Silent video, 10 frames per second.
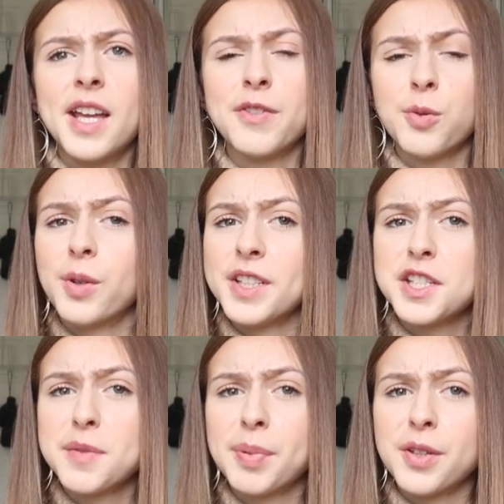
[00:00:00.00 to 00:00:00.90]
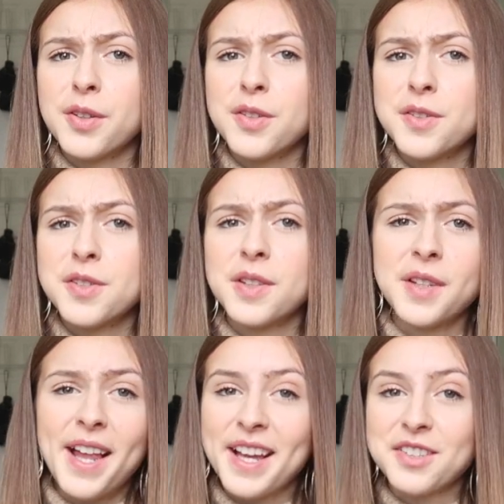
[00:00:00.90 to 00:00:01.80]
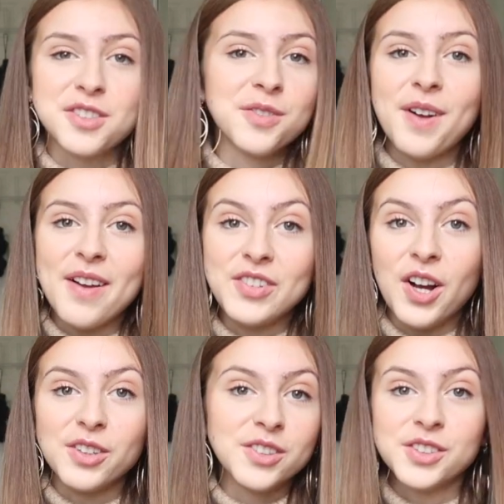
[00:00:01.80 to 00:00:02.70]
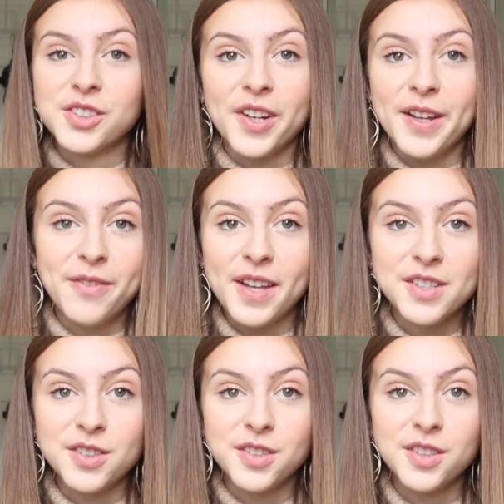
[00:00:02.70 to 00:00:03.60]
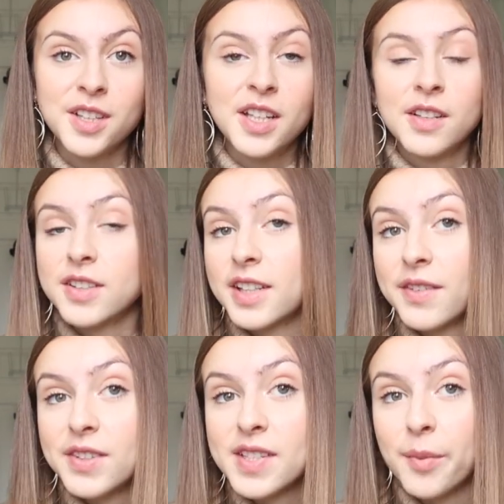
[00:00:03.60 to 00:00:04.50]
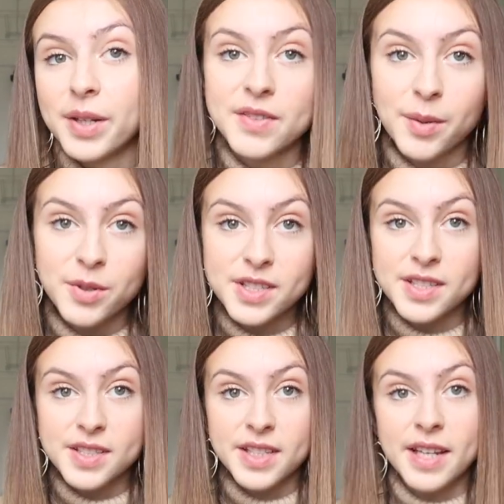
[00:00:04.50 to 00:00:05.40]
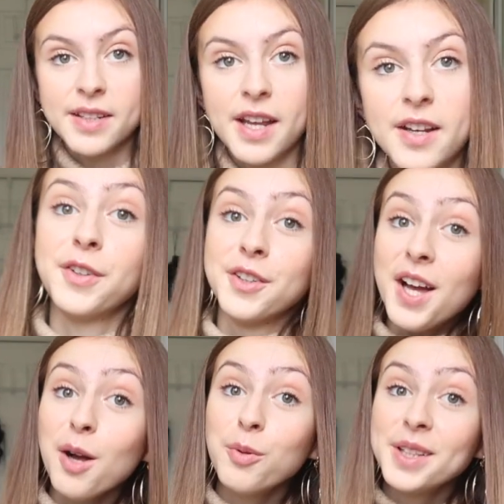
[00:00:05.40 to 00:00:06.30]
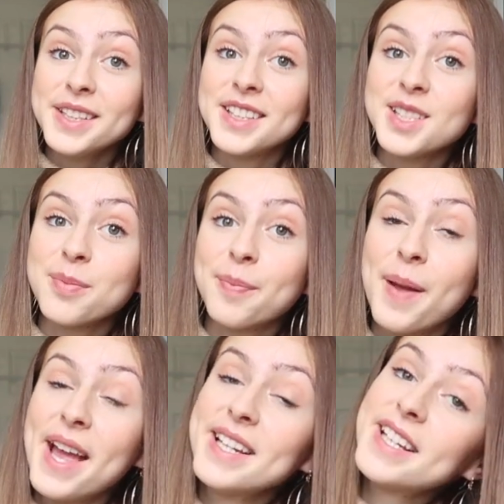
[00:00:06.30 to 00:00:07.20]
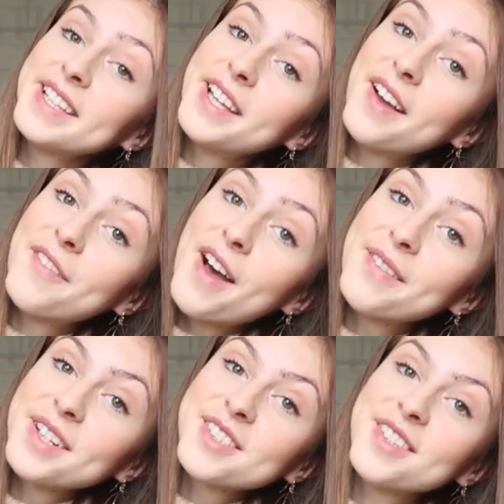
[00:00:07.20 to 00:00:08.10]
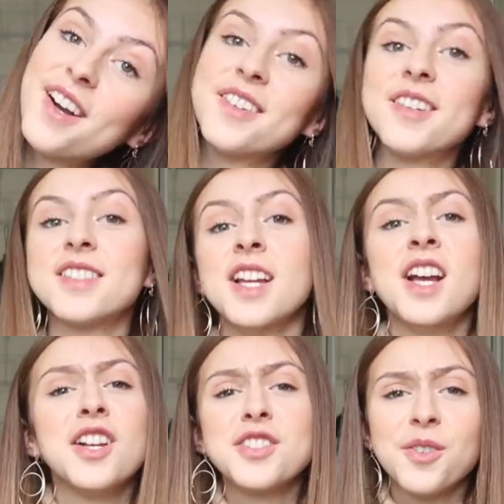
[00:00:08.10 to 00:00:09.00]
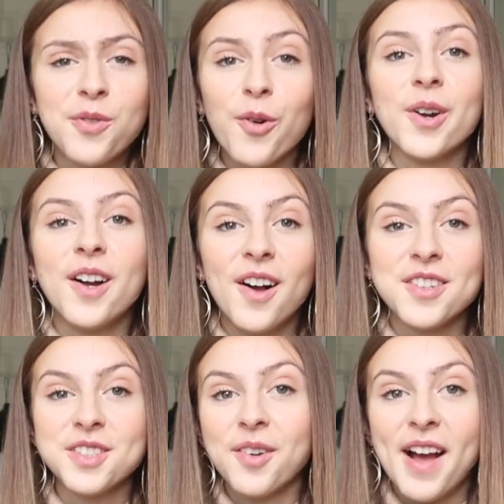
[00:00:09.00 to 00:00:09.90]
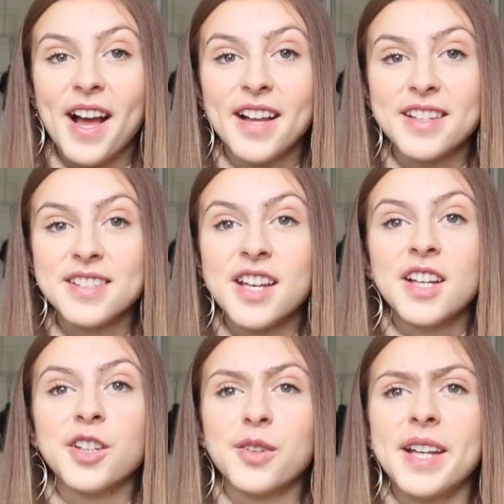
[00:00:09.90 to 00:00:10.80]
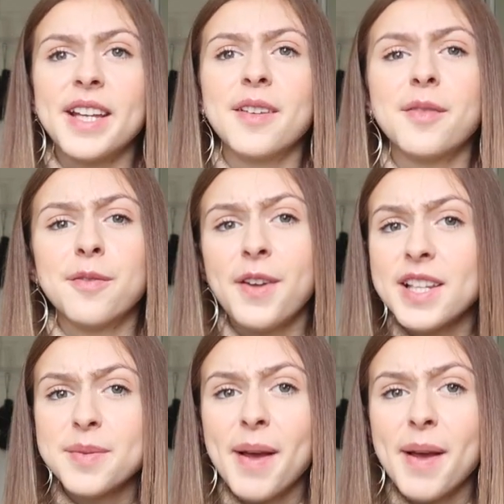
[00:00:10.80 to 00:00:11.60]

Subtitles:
if you're willing to splurge that extra $5, great facial to give to someone if someone's into skincare. If you're not willing to spend the five extra dollars, Sephora also has great face